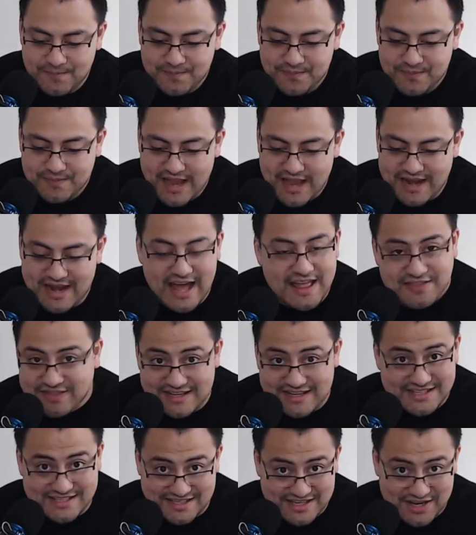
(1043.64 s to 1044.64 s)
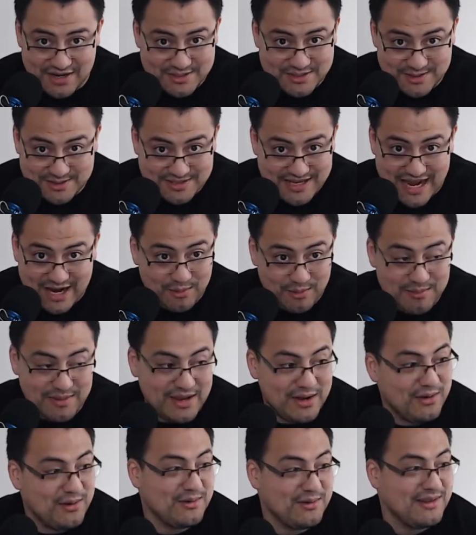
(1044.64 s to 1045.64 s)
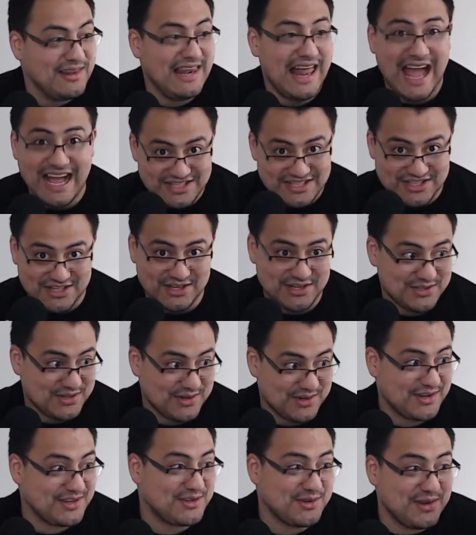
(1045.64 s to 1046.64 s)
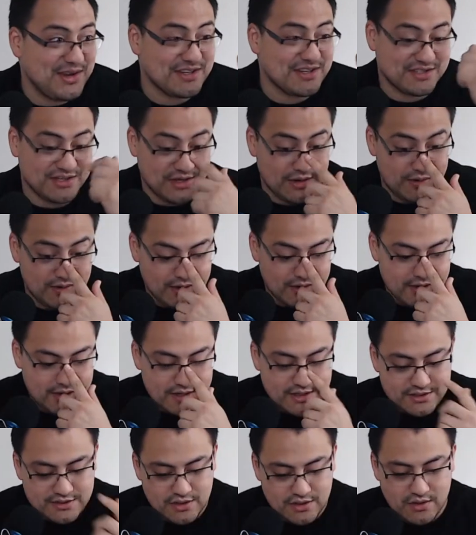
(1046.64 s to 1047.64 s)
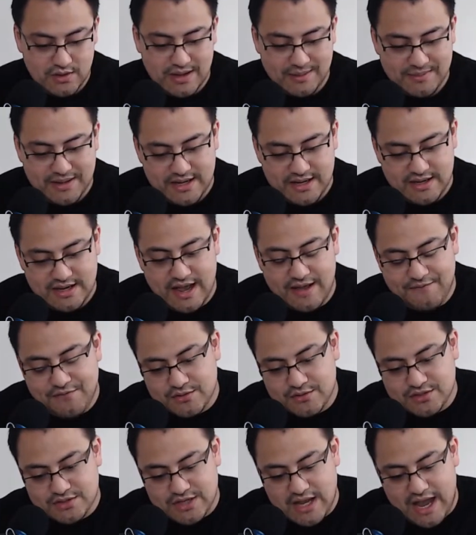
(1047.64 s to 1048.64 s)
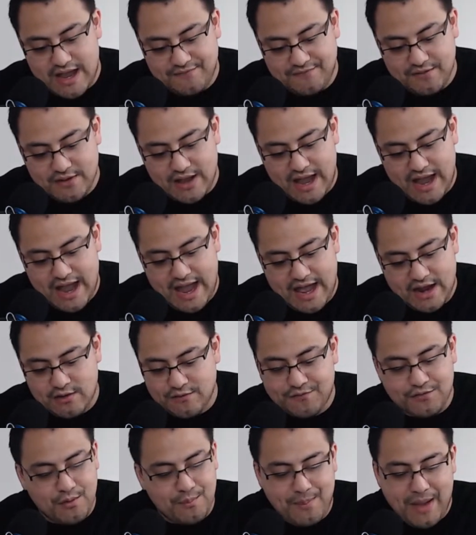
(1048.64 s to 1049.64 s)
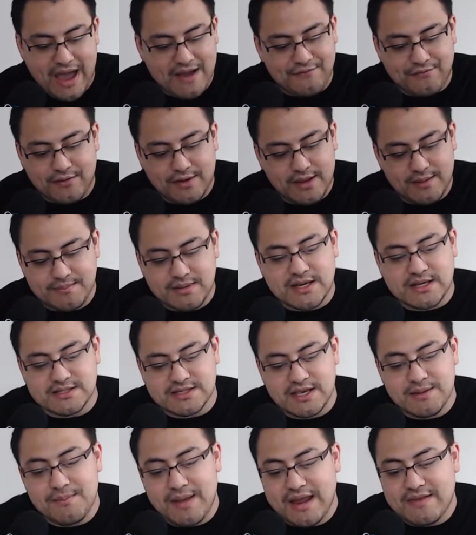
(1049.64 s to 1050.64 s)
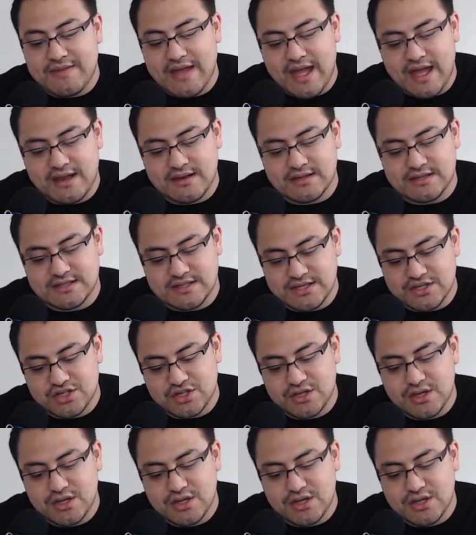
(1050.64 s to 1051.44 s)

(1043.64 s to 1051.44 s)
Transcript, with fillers: And not this year's of Sacramento. Last year's or 2 years ago. So, I mean, I don't feel bad for him because he made that decision.